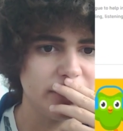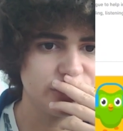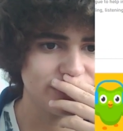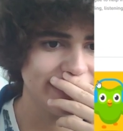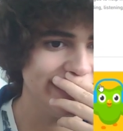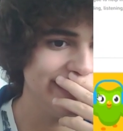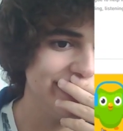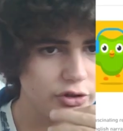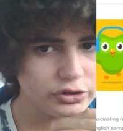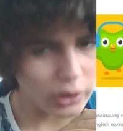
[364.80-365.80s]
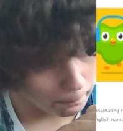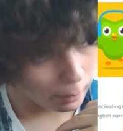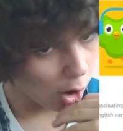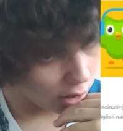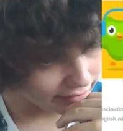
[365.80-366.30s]
intrigued. There's a
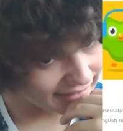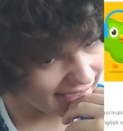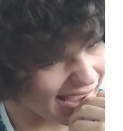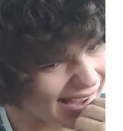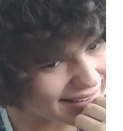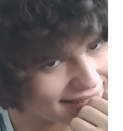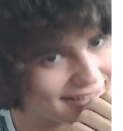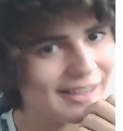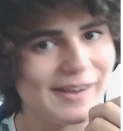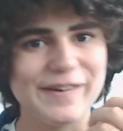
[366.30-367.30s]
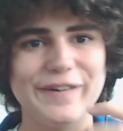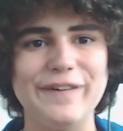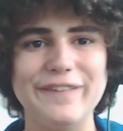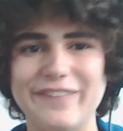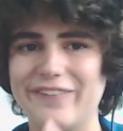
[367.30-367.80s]
podcast?
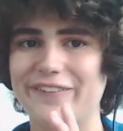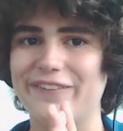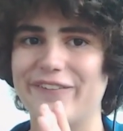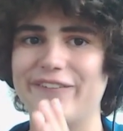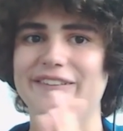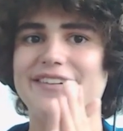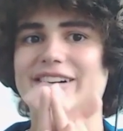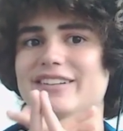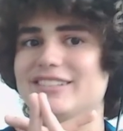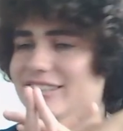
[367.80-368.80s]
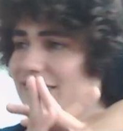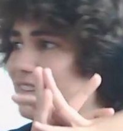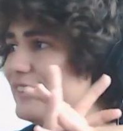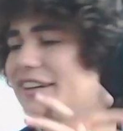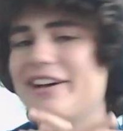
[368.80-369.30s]
Oh,
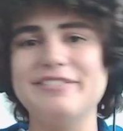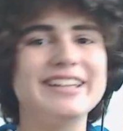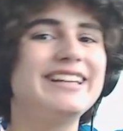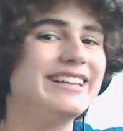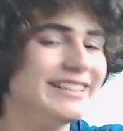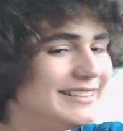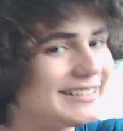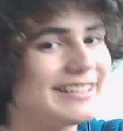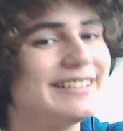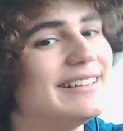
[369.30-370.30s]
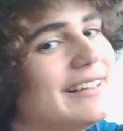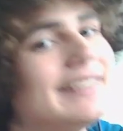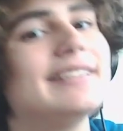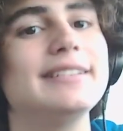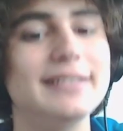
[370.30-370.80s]
dude, I this is
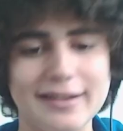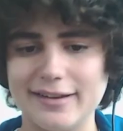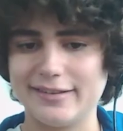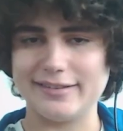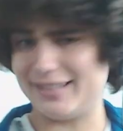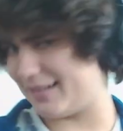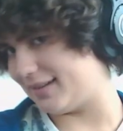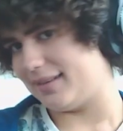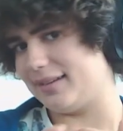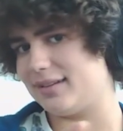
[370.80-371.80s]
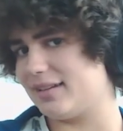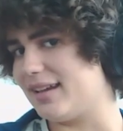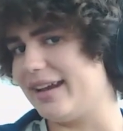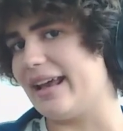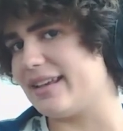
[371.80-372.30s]
this uh, this this
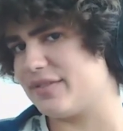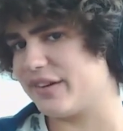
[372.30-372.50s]
site has